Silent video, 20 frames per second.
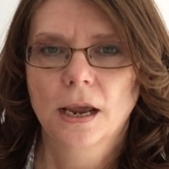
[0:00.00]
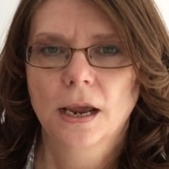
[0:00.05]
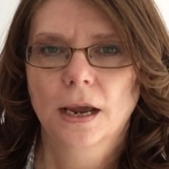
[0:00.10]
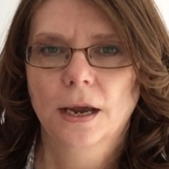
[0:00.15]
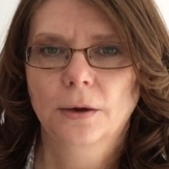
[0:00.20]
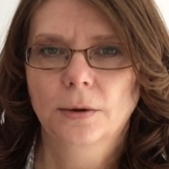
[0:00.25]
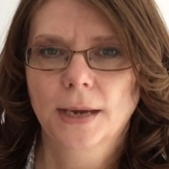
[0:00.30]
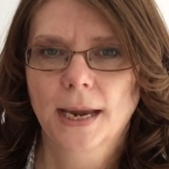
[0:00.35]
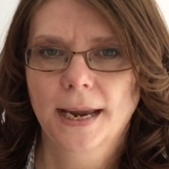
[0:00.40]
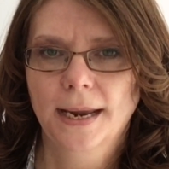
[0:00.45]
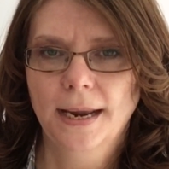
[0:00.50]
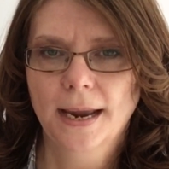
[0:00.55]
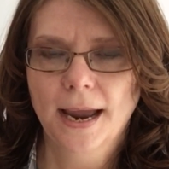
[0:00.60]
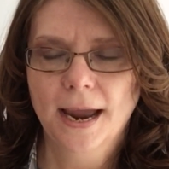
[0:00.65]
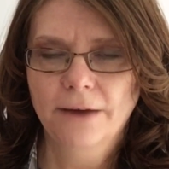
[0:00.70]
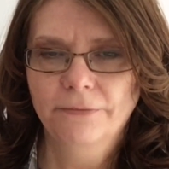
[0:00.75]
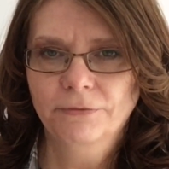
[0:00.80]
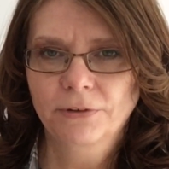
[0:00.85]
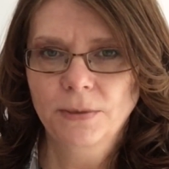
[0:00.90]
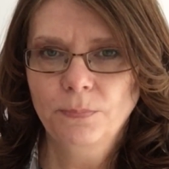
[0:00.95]
Okay,
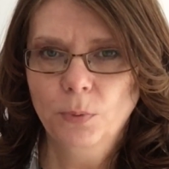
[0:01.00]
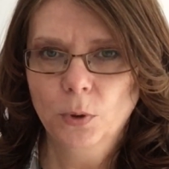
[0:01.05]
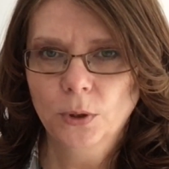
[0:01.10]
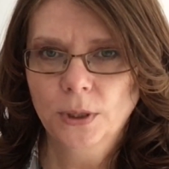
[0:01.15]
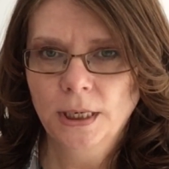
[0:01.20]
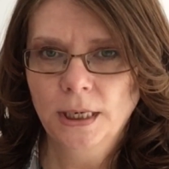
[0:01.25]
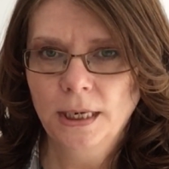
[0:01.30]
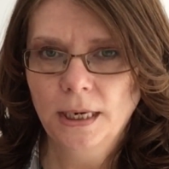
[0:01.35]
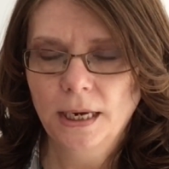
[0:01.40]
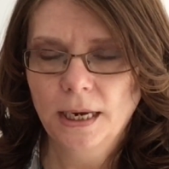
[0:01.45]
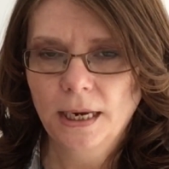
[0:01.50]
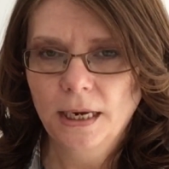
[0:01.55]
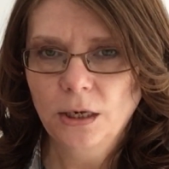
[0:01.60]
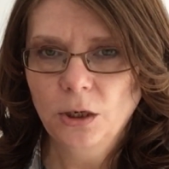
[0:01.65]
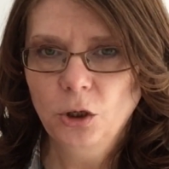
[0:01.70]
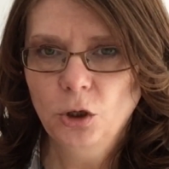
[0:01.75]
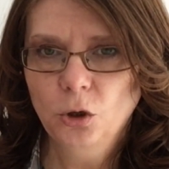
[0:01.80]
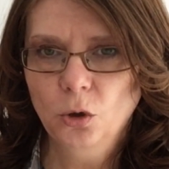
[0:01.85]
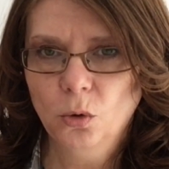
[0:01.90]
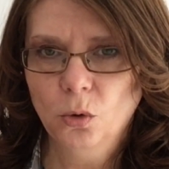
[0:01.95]
everybody in
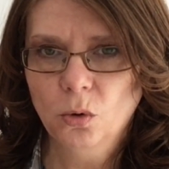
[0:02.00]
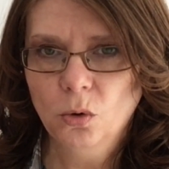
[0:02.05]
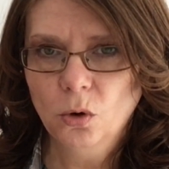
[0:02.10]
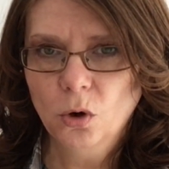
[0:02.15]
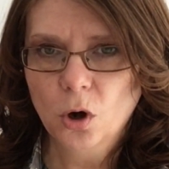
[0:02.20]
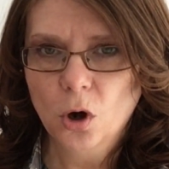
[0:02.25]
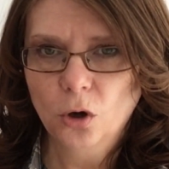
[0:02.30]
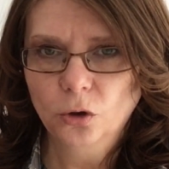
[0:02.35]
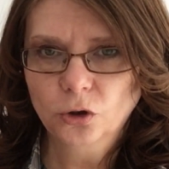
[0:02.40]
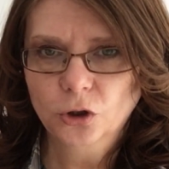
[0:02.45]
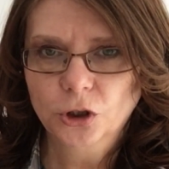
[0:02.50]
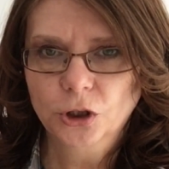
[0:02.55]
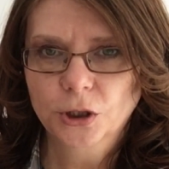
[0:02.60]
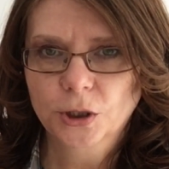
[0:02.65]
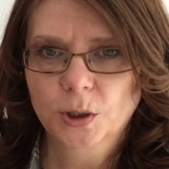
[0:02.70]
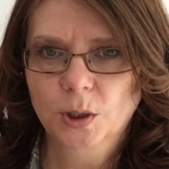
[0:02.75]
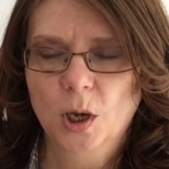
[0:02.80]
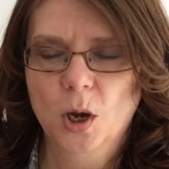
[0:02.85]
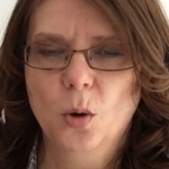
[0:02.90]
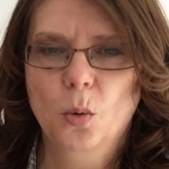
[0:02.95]
your
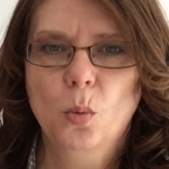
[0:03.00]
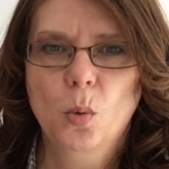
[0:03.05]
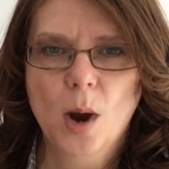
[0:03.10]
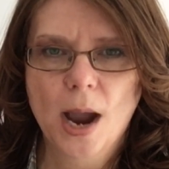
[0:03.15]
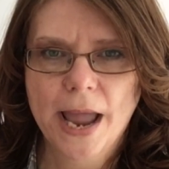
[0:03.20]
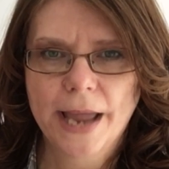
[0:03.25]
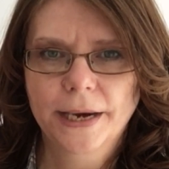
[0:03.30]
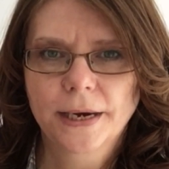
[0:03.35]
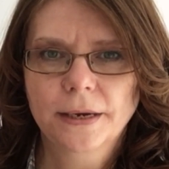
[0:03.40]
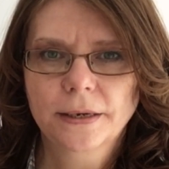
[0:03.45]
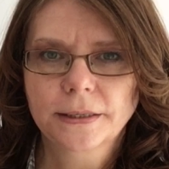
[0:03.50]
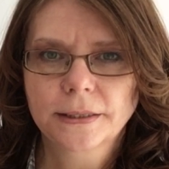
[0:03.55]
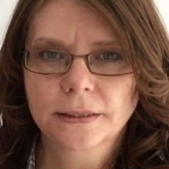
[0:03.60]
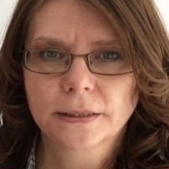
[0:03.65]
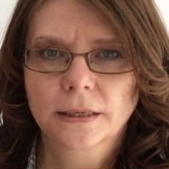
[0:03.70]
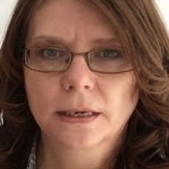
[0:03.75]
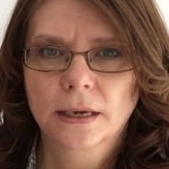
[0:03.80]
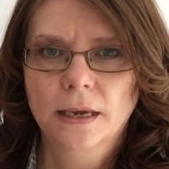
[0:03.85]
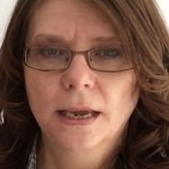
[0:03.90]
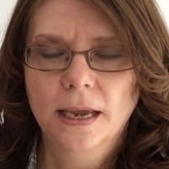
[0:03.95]
conscious
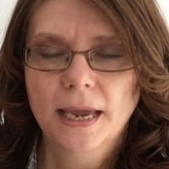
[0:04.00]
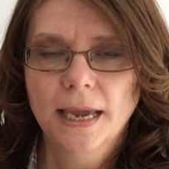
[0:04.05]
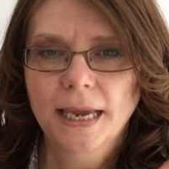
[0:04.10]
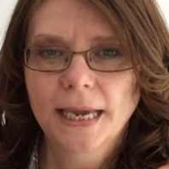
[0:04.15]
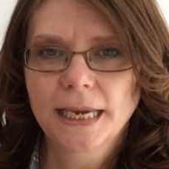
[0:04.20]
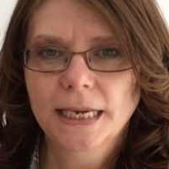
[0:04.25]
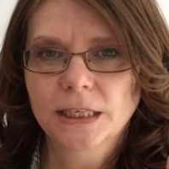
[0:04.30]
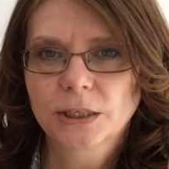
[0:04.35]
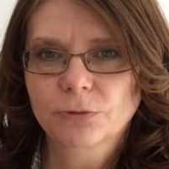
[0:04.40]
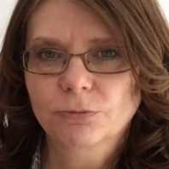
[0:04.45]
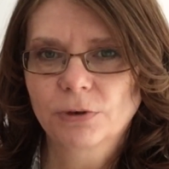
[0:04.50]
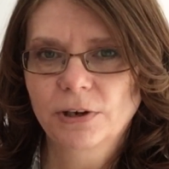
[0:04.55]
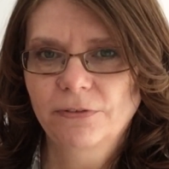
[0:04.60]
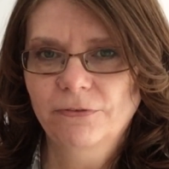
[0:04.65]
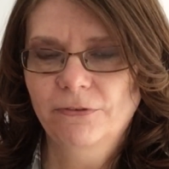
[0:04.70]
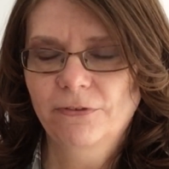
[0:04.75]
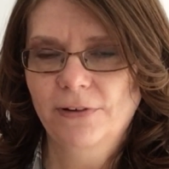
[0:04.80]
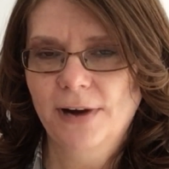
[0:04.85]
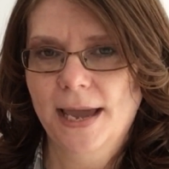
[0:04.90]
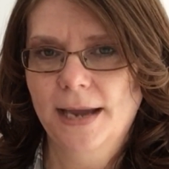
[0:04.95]
awareness is
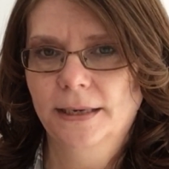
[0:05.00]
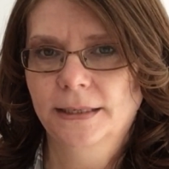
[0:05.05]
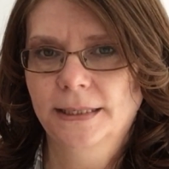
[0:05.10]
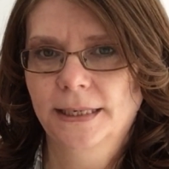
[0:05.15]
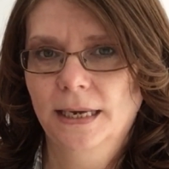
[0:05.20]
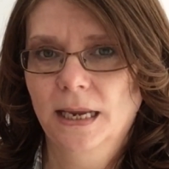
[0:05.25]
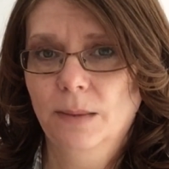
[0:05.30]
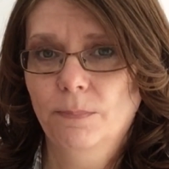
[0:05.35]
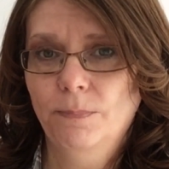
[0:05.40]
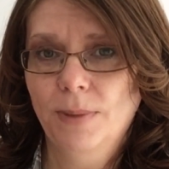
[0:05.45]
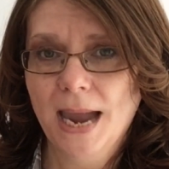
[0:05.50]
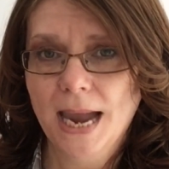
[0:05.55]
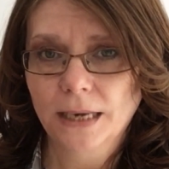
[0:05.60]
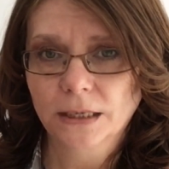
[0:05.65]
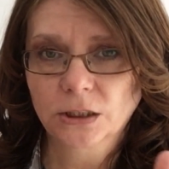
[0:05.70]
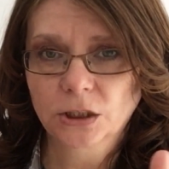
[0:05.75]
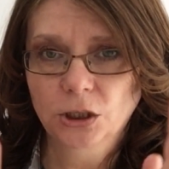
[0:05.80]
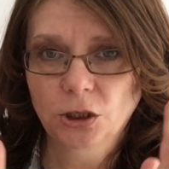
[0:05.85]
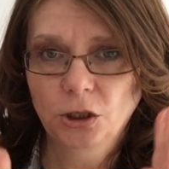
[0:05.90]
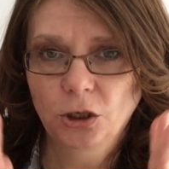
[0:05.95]
reflecting back
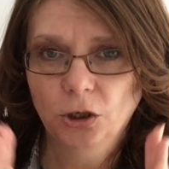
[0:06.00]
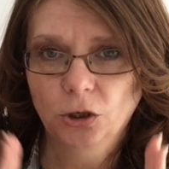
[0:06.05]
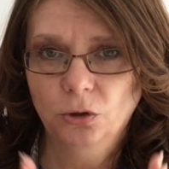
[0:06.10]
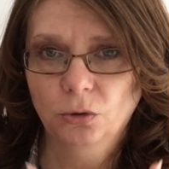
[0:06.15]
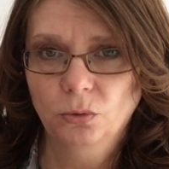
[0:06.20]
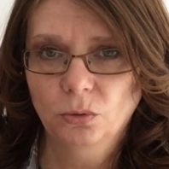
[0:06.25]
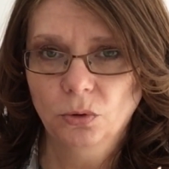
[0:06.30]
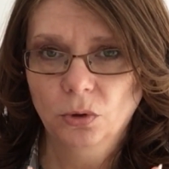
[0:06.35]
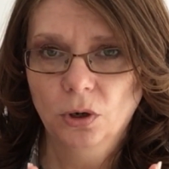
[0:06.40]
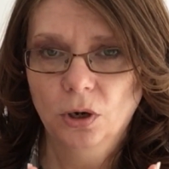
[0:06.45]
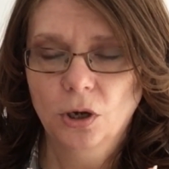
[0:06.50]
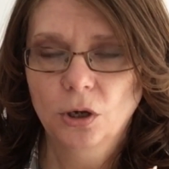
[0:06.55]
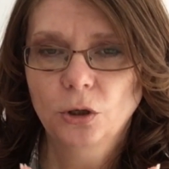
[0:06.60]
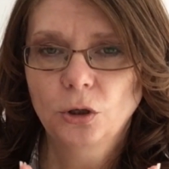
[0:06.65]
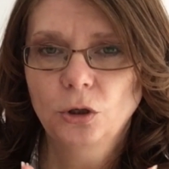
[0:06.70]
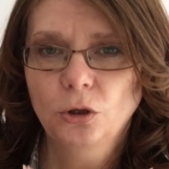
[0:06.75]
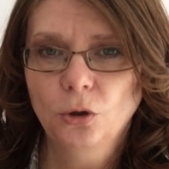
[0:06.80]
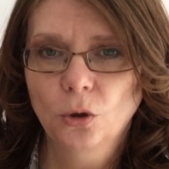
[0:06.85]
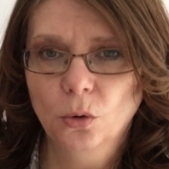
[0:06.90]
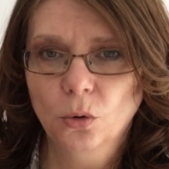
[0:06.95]
to you
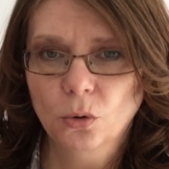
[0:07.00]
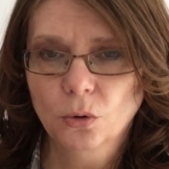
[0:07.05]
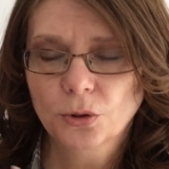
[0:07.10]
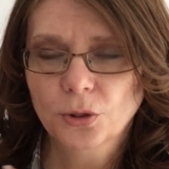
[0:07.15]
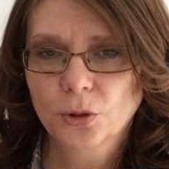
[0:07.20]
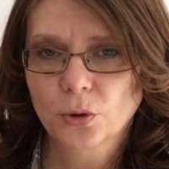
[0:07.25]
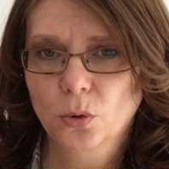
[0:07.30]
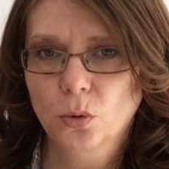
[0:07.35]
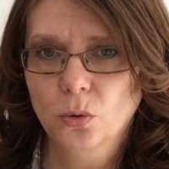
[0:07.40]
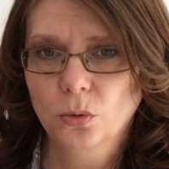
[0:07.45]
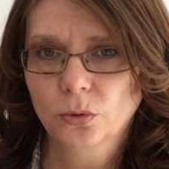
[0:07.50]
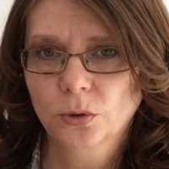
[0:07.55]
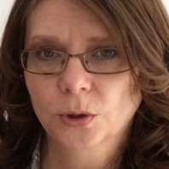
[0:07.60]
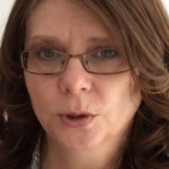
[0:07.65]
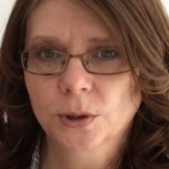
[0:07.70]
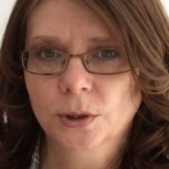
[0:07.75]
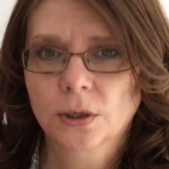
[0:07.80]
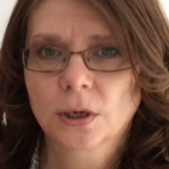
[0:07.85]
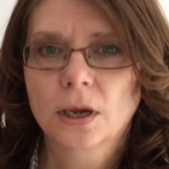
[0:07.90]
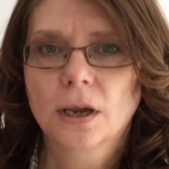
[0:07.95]
your
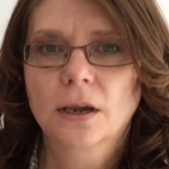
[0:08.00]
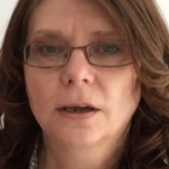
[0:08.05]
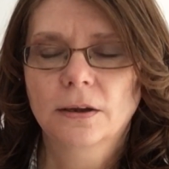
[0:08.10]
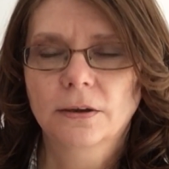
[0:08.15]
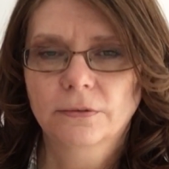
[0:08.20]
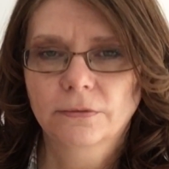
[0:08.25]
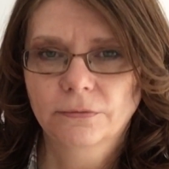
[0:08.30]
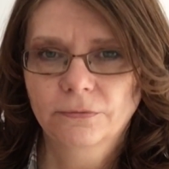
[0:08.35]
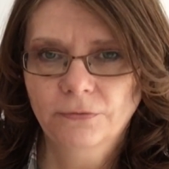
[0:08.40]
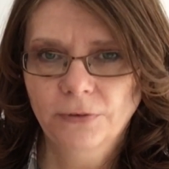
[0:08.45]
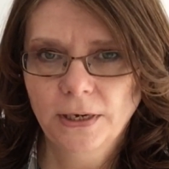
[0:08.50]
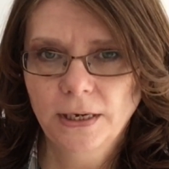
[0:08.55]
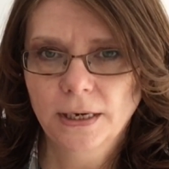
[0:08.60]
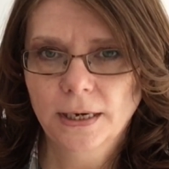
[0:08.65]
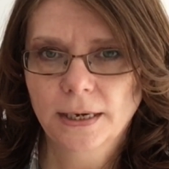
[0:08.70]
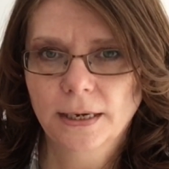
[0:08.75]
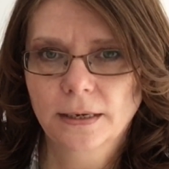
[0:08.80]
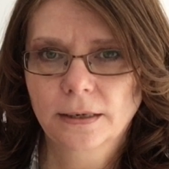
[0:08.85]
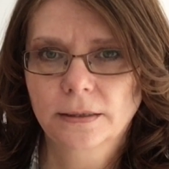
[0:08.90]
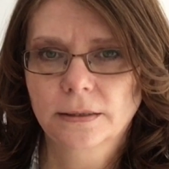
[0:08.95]
thoughts,
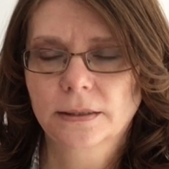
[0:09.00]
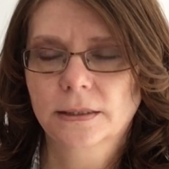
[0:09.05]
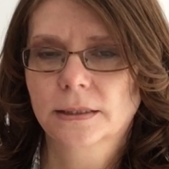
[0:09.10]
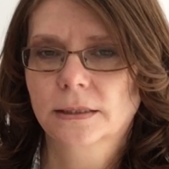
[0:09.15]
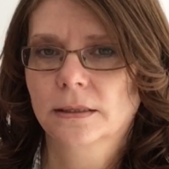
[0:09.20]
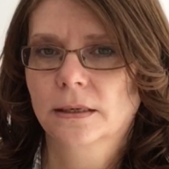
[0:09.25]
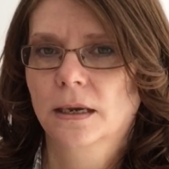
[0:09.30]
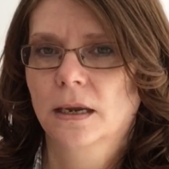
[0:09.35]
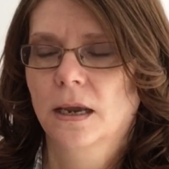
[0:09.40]
feelings,